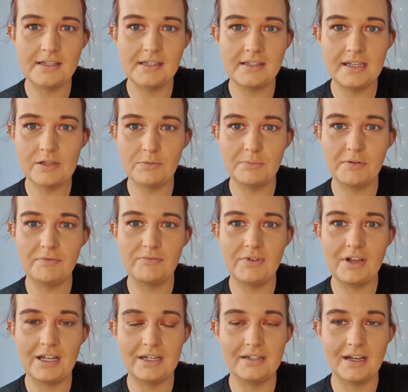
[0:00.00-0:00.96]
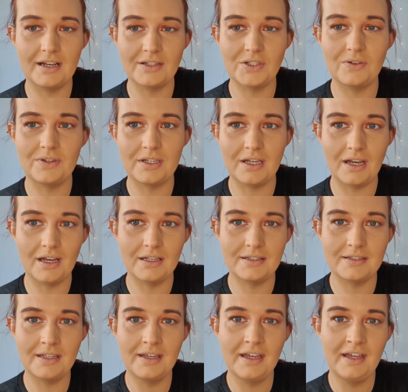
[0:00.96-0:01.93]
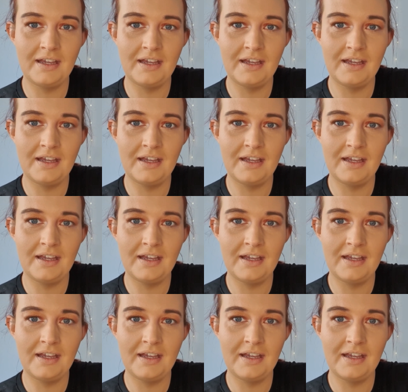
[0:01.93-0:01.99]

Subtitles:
And these will be really nice on the eyes.